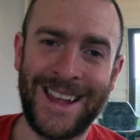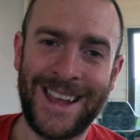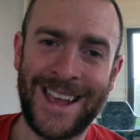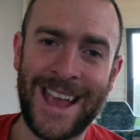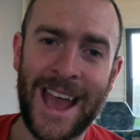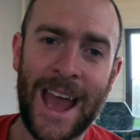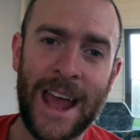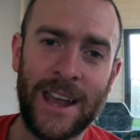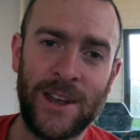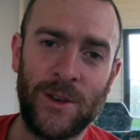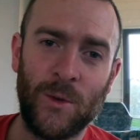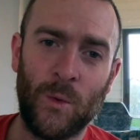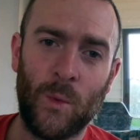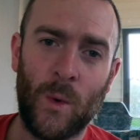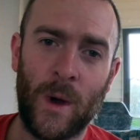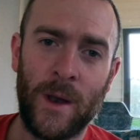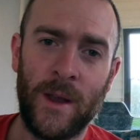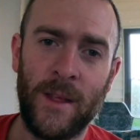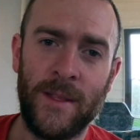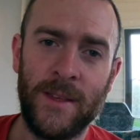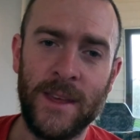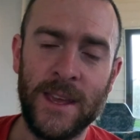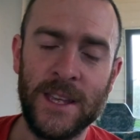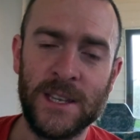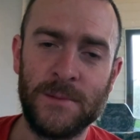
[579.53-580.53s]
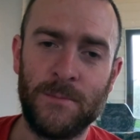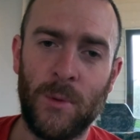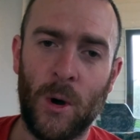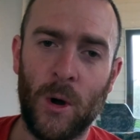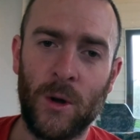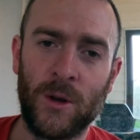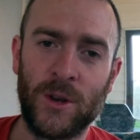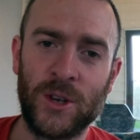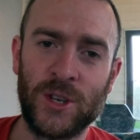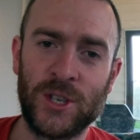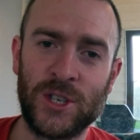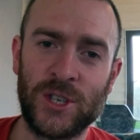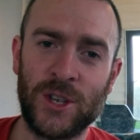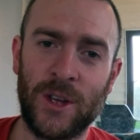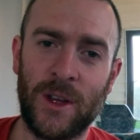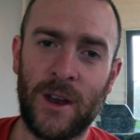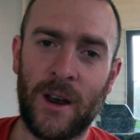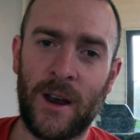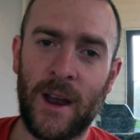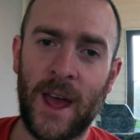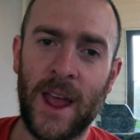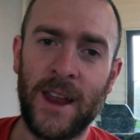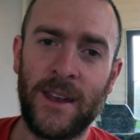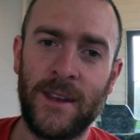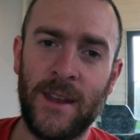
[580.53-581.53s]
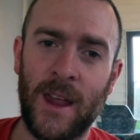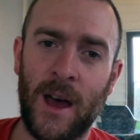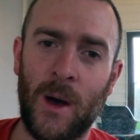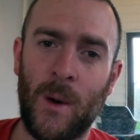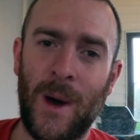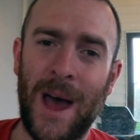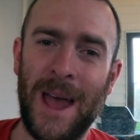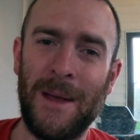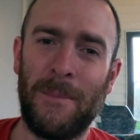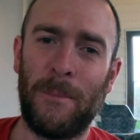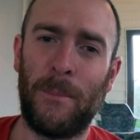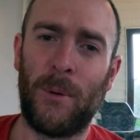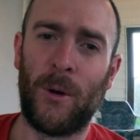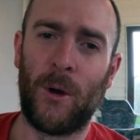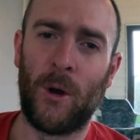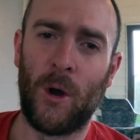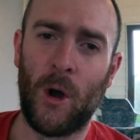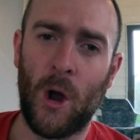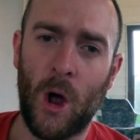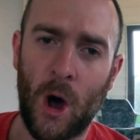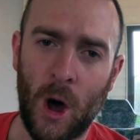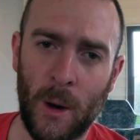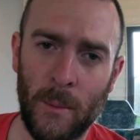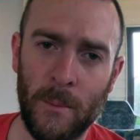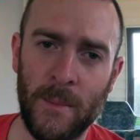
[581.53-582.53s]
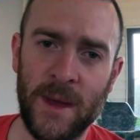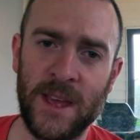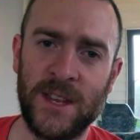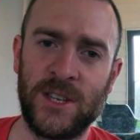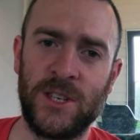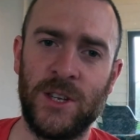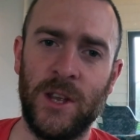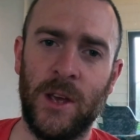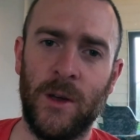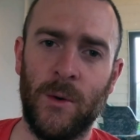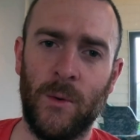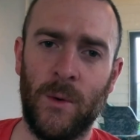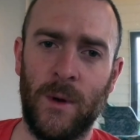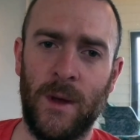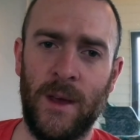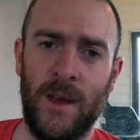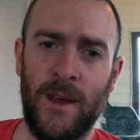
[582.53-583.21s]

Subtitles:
Get one of these books right now. I promise you,